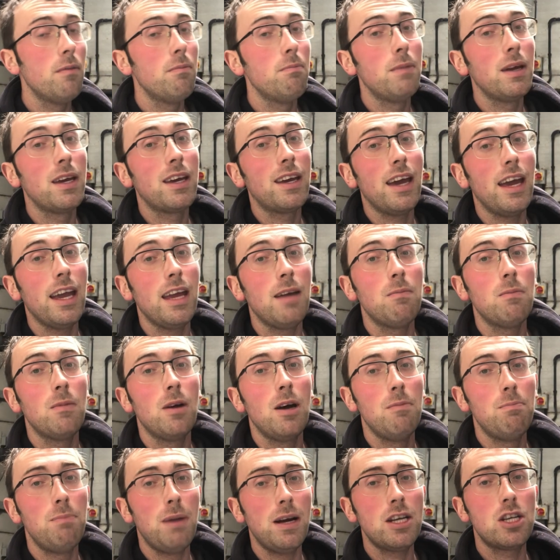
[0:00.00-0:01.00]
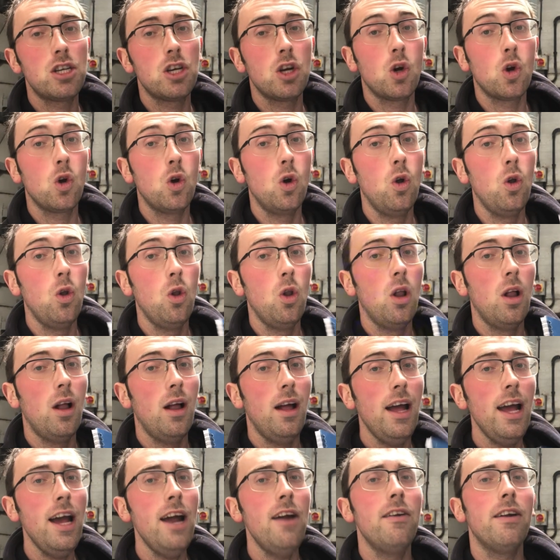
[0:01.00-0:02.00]
became a badger cull
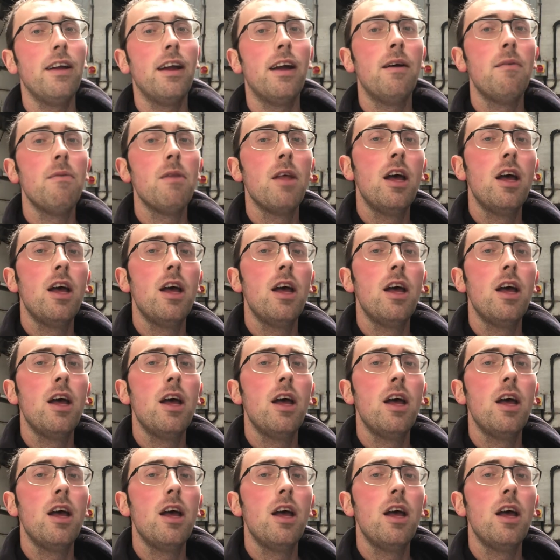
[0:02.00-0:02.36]
area.